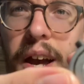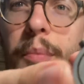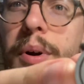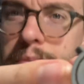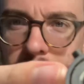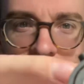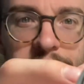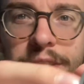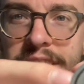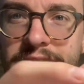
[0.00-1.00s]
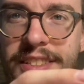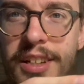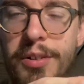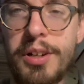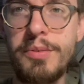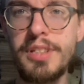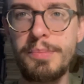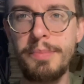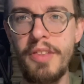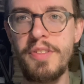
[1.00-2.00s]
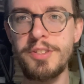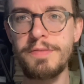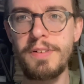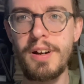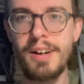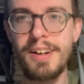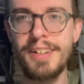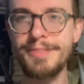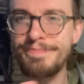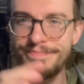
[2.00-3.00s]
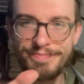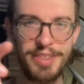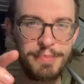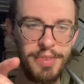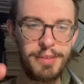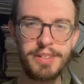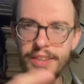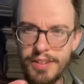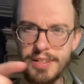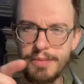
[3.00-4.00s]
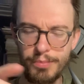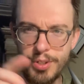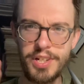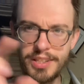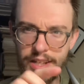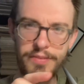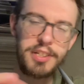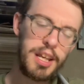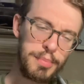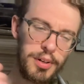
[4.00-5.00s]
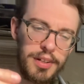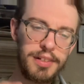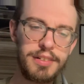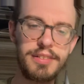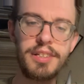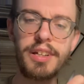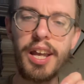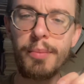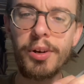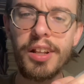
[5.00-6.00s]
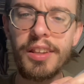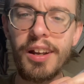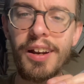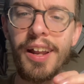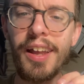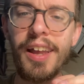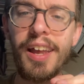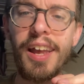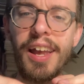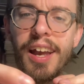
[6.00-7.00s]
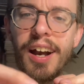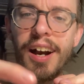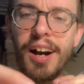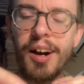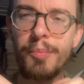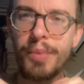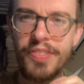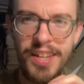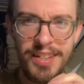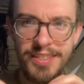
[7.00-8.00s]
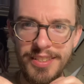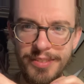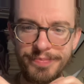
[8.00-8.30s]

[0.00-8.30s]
But right, so this, it goes up about this far. The bushing, you have to taper to hammer it in there. But these,